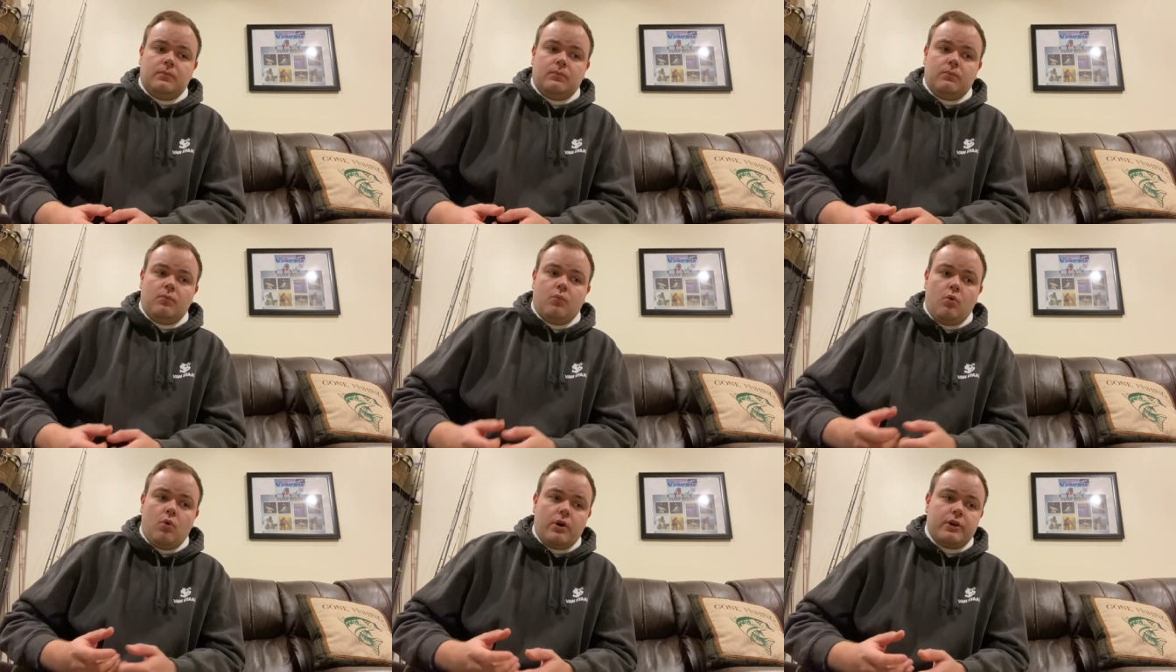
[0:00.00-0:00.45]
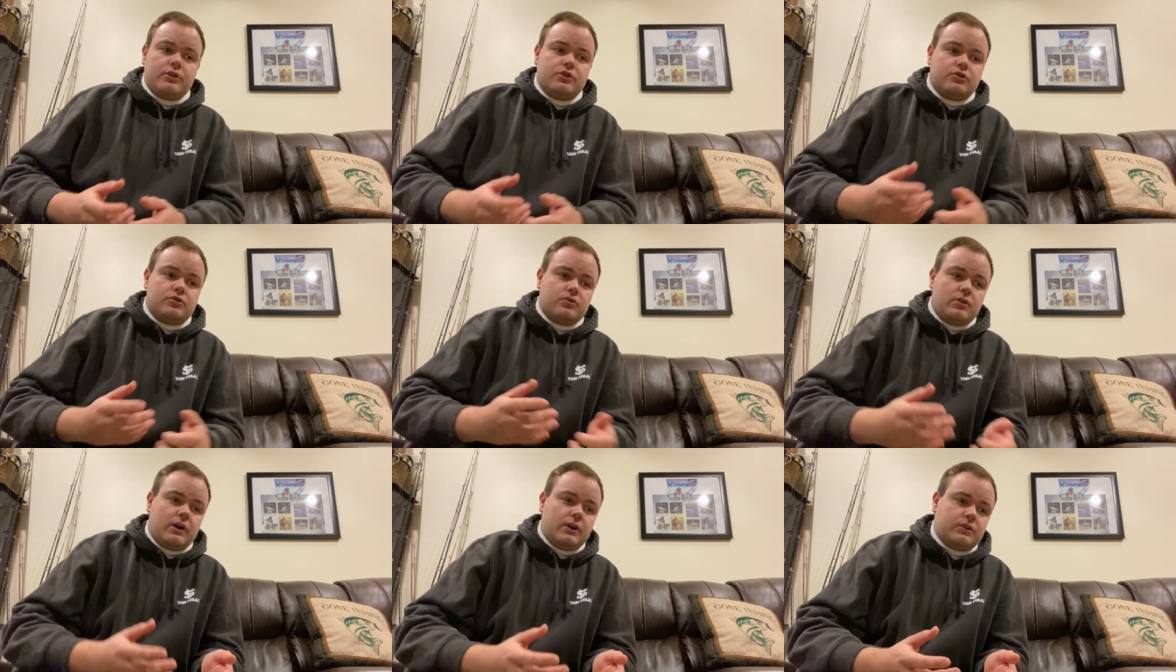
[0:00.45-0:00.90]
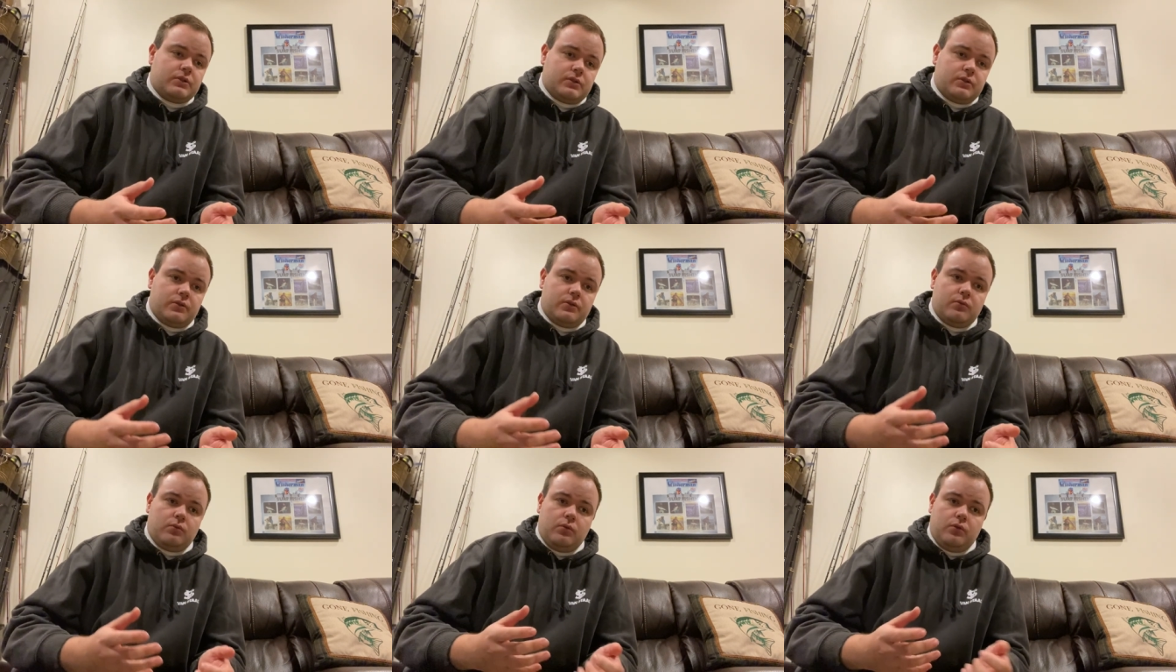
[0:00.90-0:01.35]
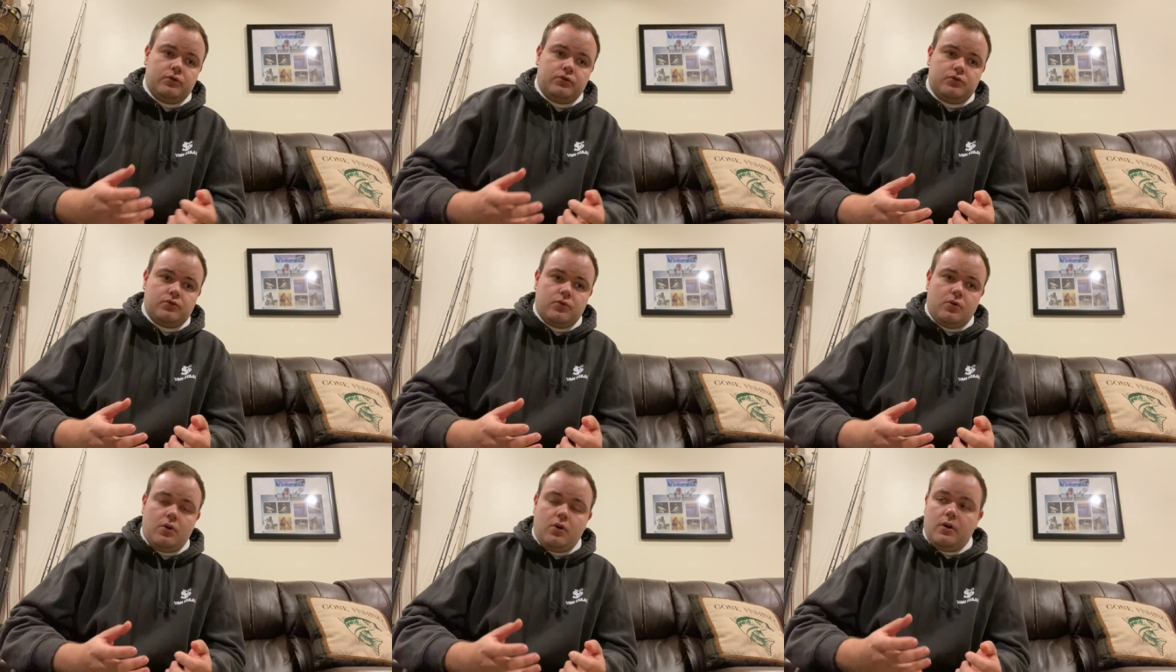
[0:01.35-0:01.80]
More structure will
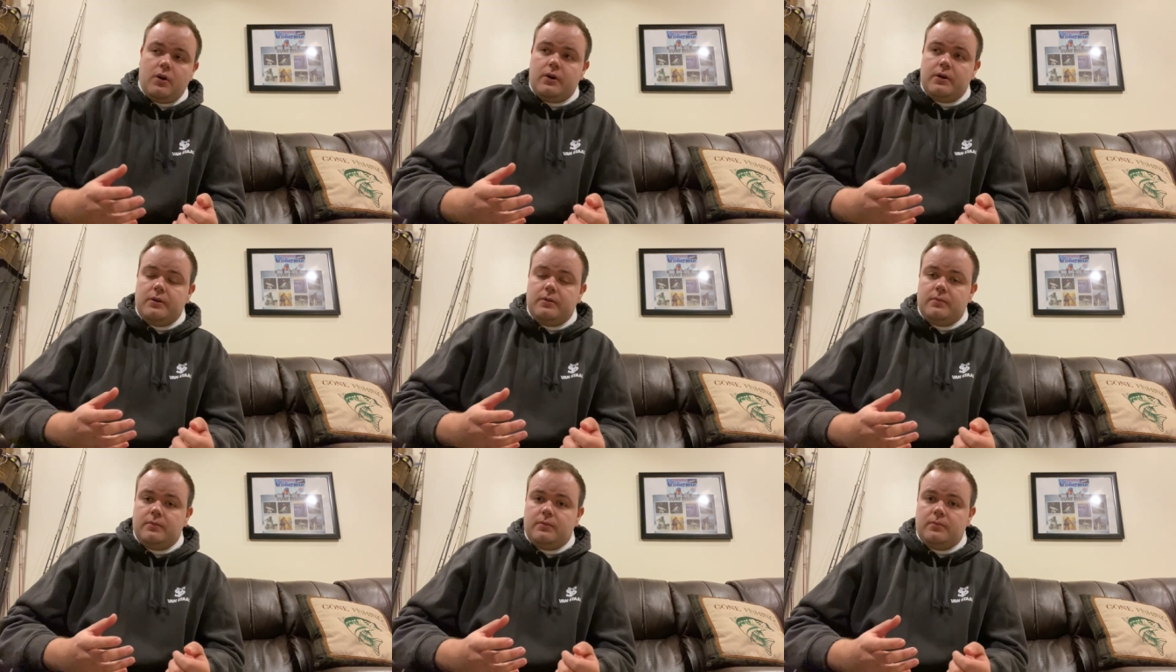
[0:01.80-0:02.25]
draw